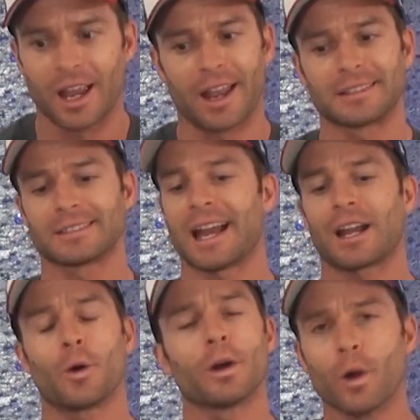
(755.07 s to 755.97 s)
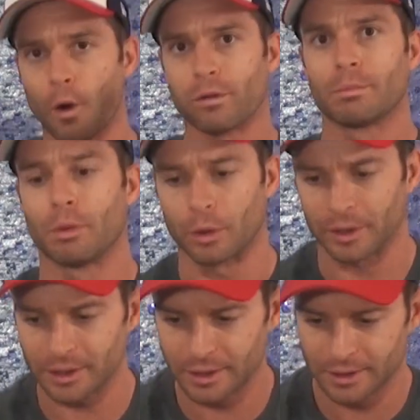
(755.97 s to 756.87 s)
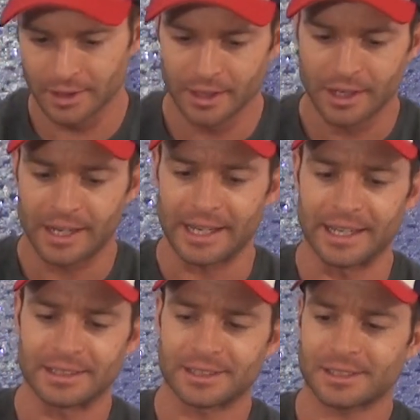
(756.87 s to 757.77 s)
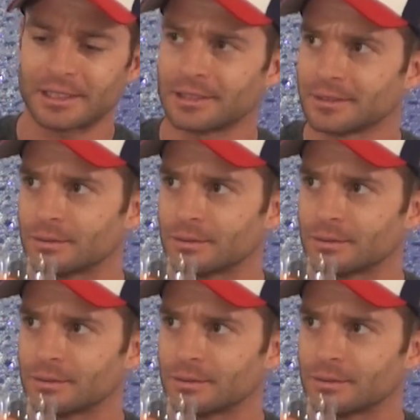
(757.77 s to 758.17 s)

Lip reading: It's not going overboard. It's...